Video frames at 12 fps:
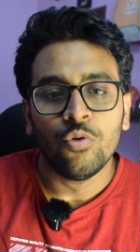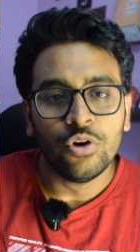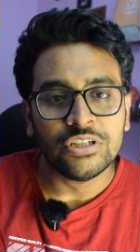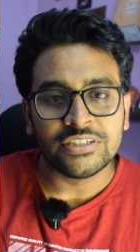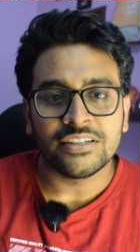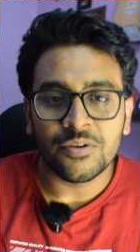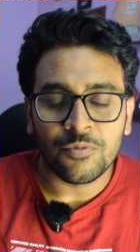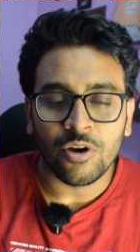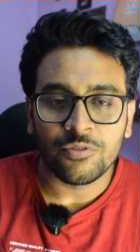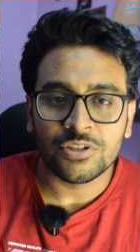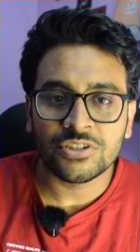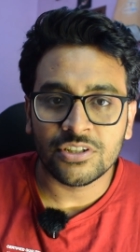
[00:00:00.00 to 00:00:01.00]
which are the
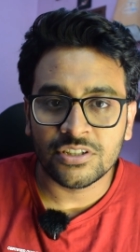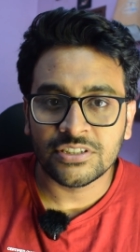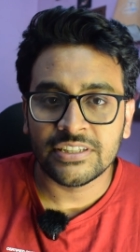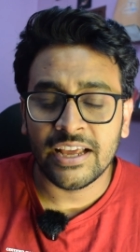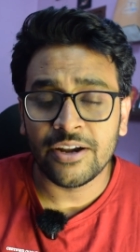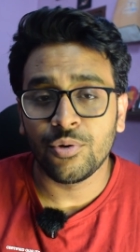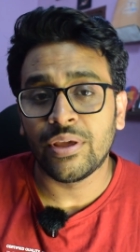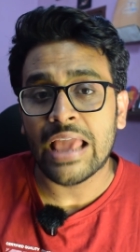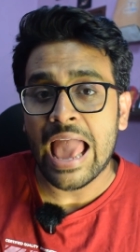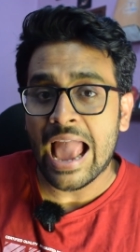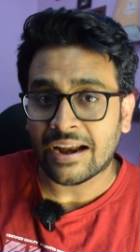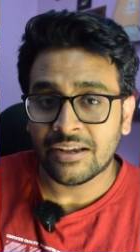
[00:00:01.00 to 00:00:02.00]
professors they are
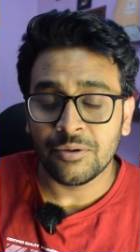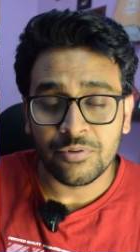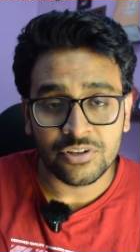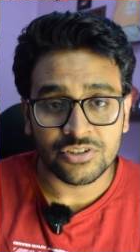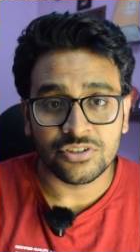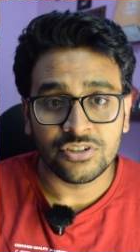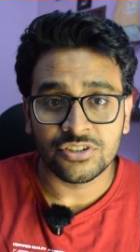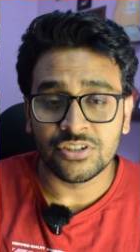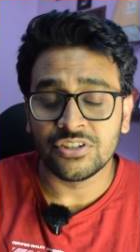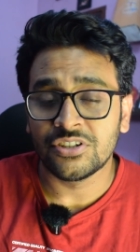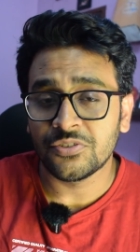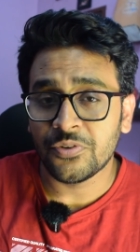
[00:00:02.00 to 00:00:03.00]
doing active research
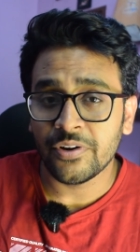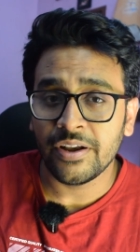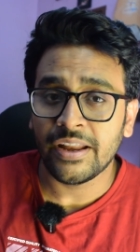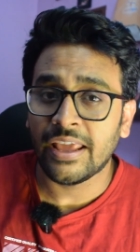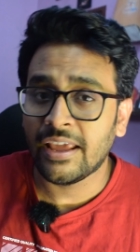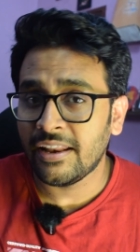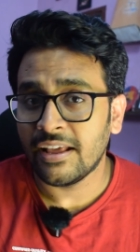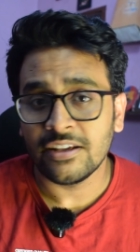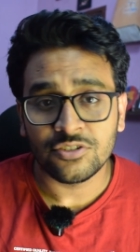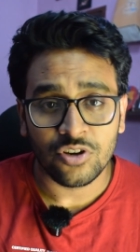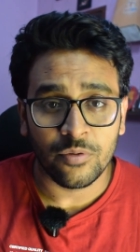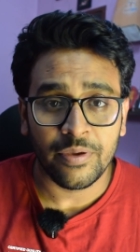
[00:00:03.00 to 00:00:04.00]
in different
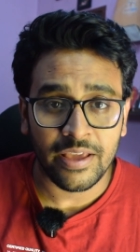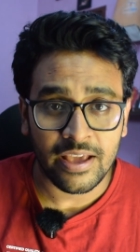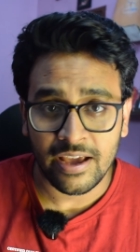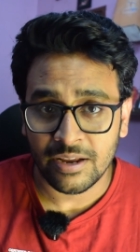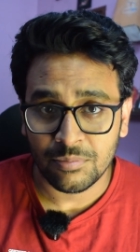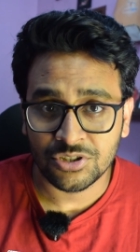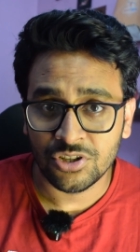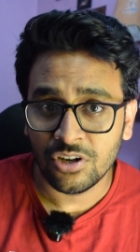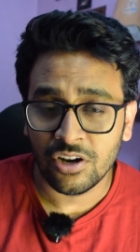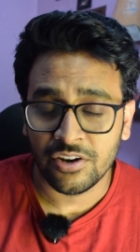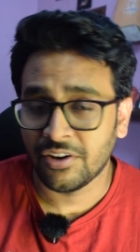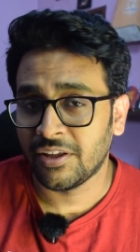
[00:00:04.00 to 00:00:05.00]
areas of AI and
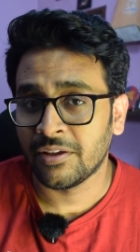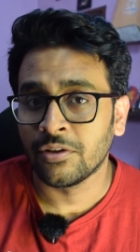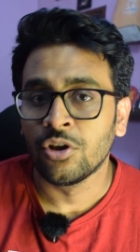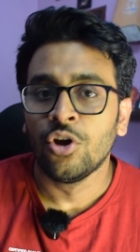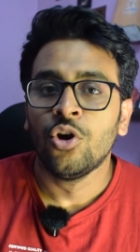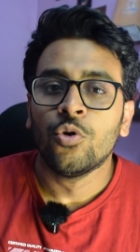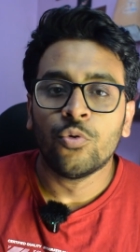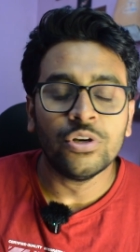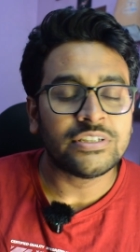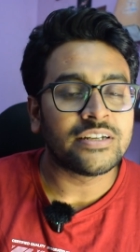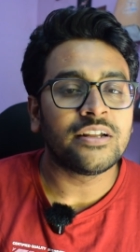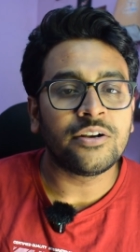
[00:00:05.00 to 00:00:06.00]
machine learning,
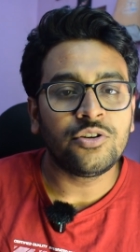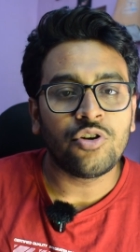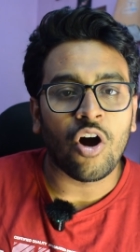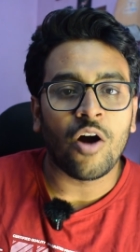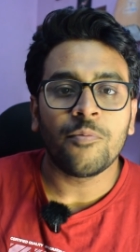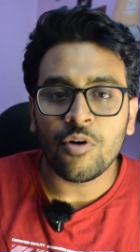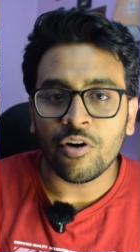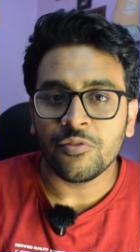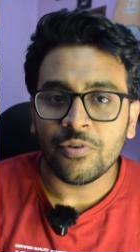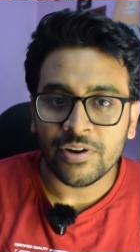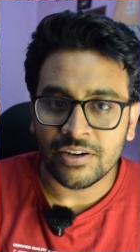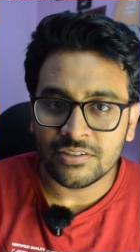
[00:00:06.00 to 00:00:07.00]
which are the top
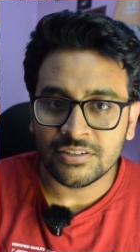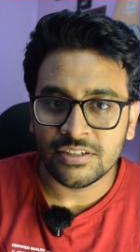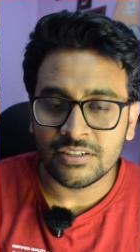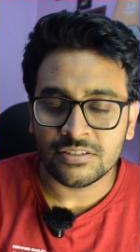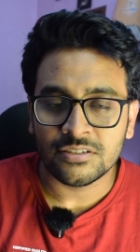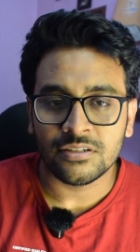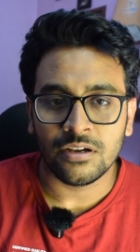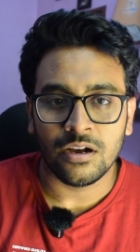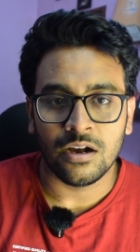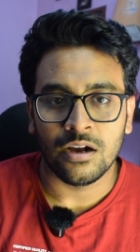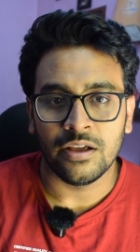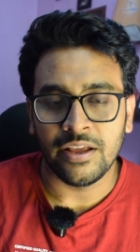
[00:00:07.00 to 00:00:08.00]
conferences
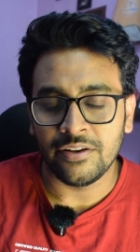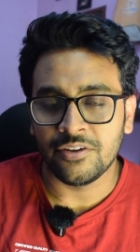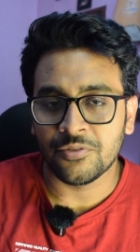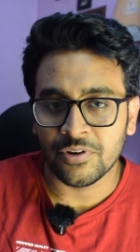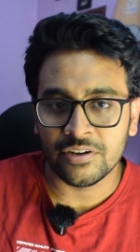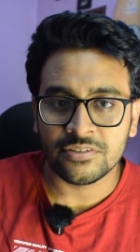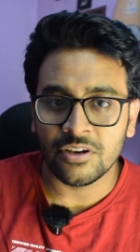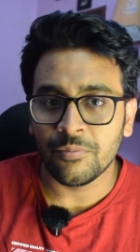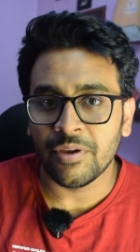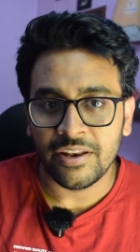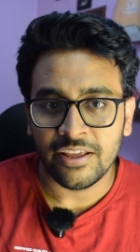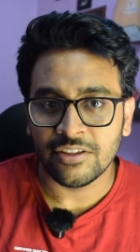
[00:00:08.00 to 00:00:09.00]
in different
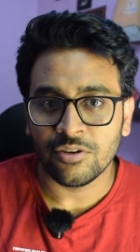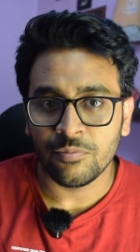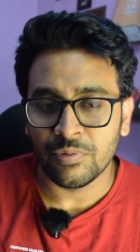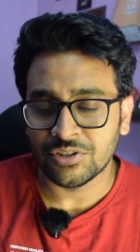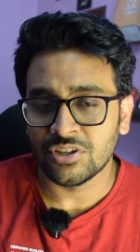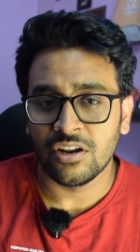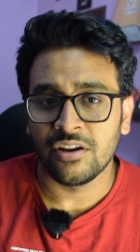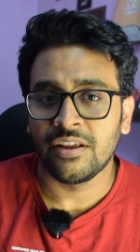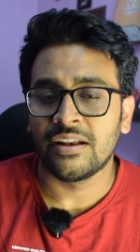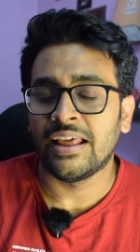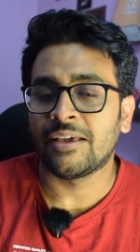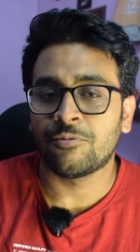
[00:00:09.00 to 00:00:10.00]
sub areas of machine
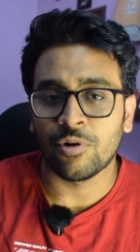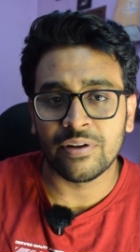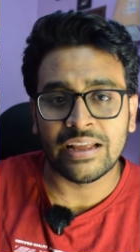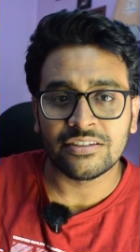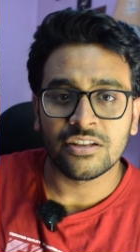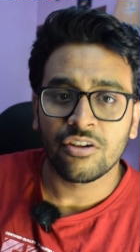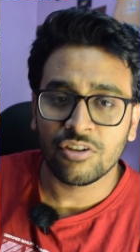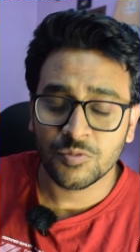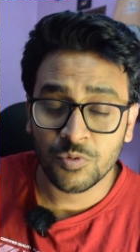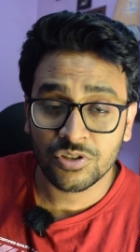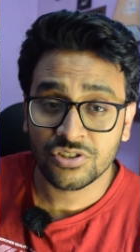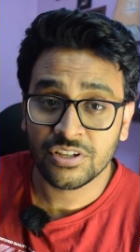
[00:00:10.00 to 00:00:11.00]
learning, like for natural
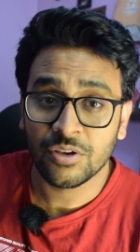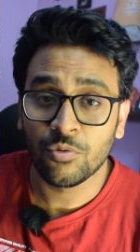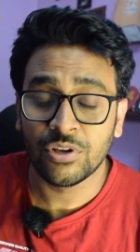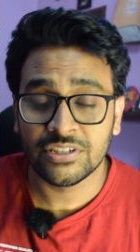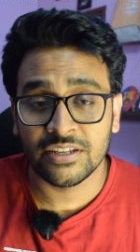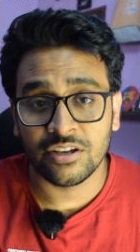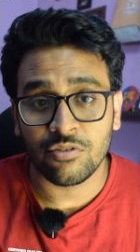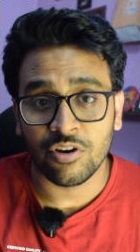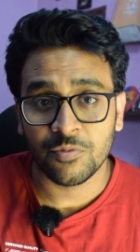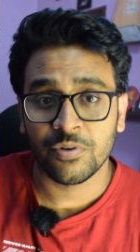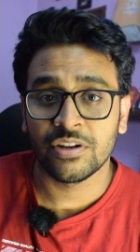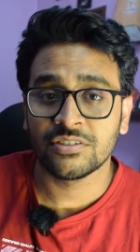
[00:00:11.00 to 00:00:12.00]
language processing, which are the
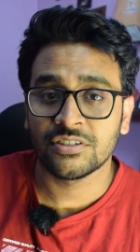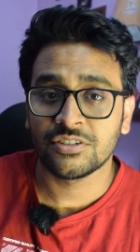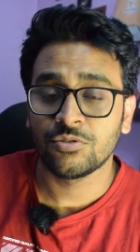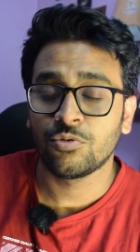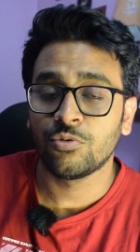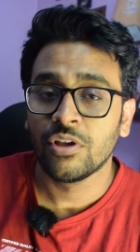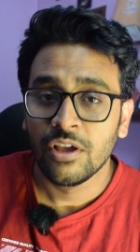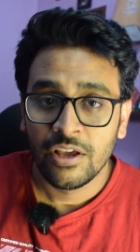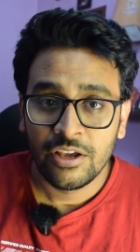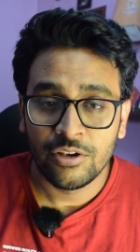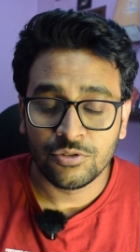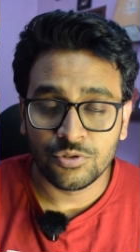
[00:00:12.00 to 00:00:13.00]
conferences
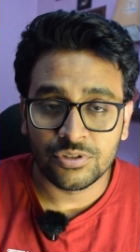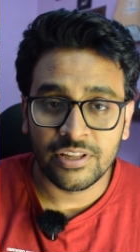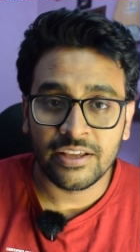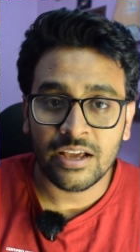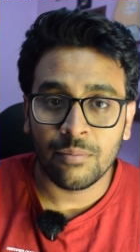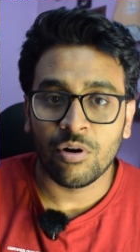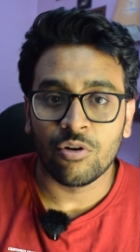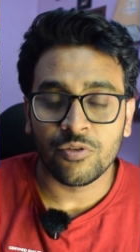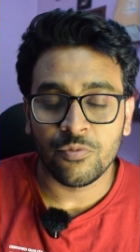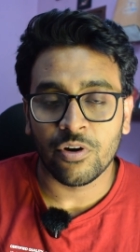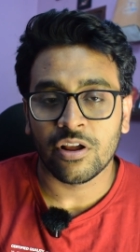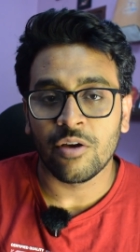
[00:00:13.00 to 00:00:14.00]
you should think
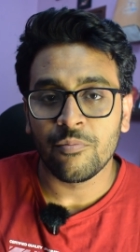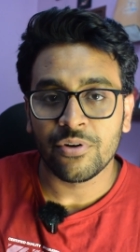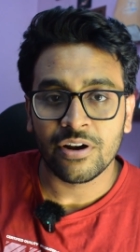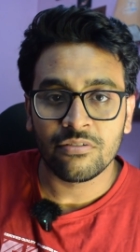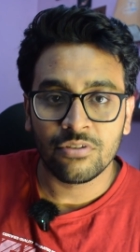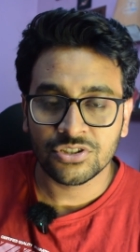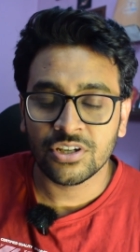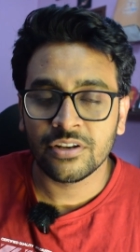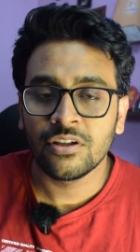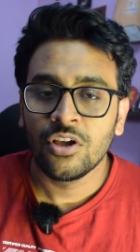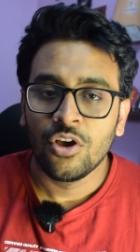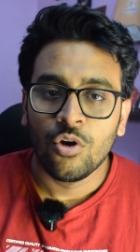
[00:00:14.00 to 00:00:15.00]
about, for computer vision,